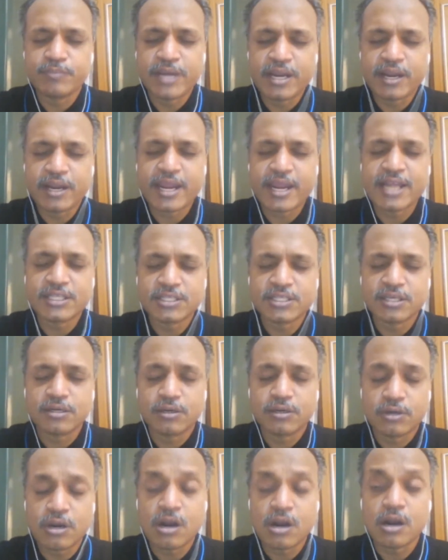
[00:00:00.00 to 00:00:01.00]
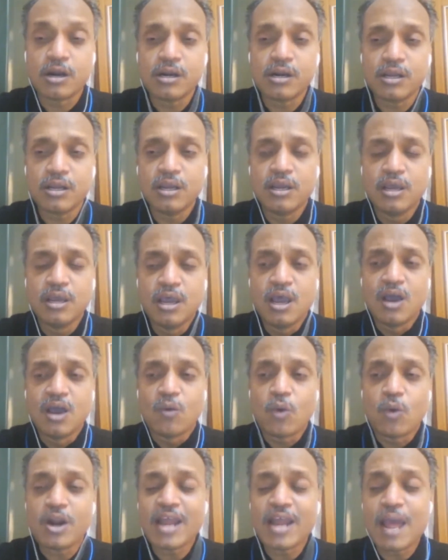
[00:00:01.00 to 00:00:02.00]
But what happens when you
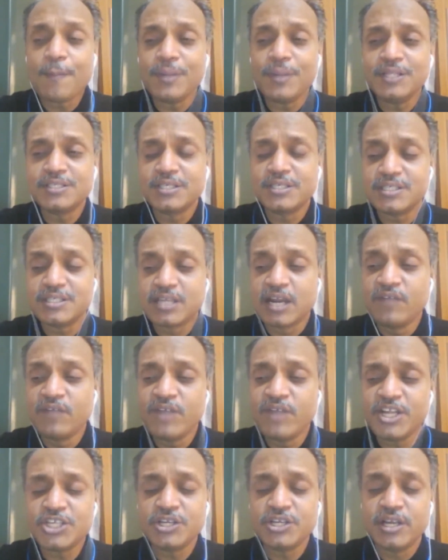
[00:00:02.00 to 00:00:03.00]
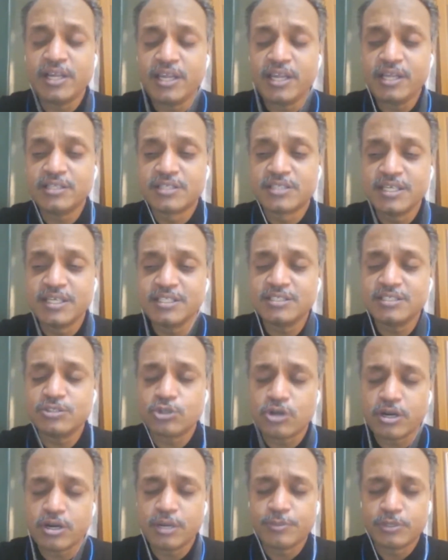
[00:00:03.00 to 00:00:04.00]
talk about dealing with unstructured data,
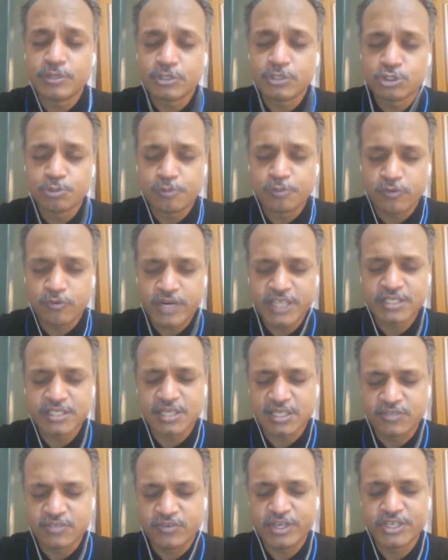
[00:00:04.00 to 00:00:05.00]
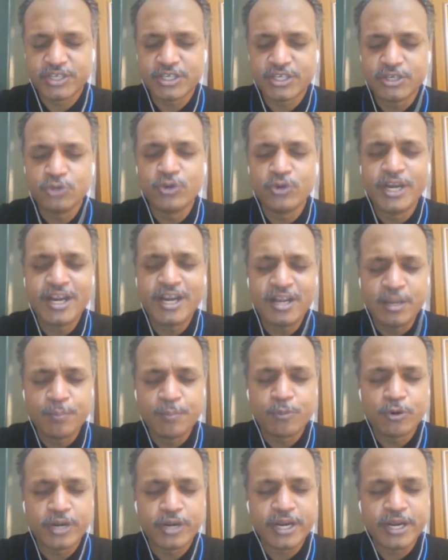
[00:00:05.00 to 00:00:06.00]
like say you're talking about take
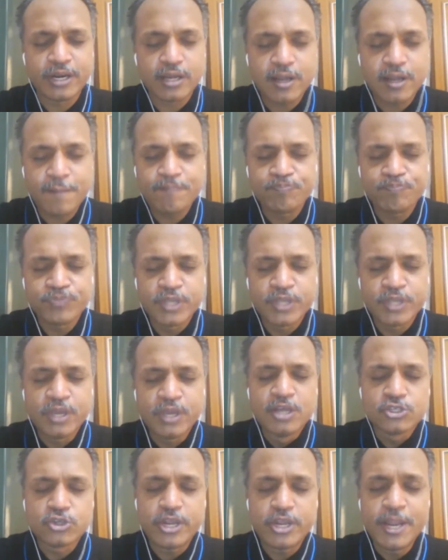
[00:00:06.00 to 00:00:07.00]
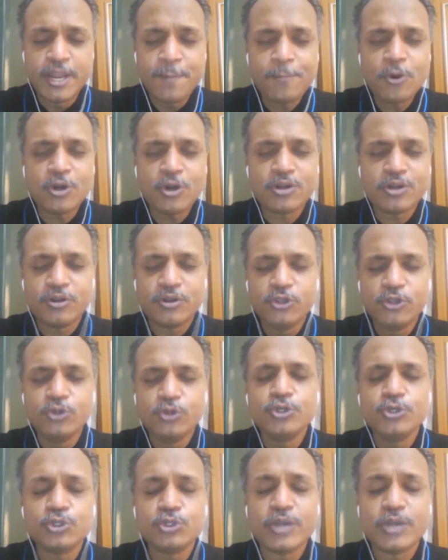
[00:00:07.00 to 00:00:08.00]
a cancer image, you want
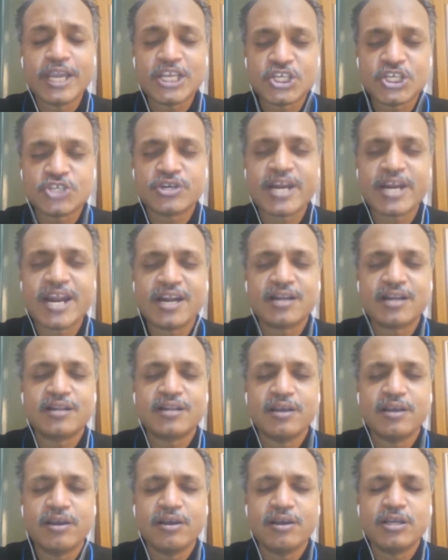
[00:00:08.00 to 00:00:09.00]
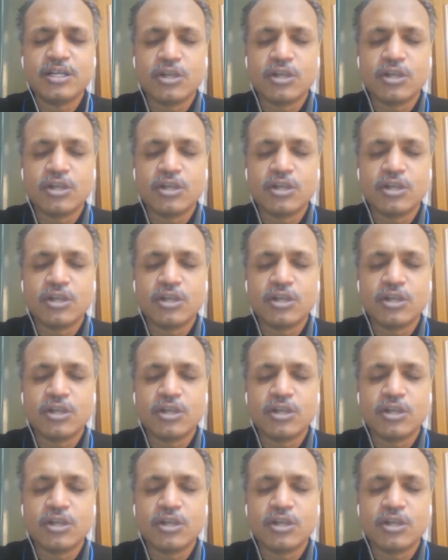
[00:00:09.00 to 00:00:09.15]
to extract that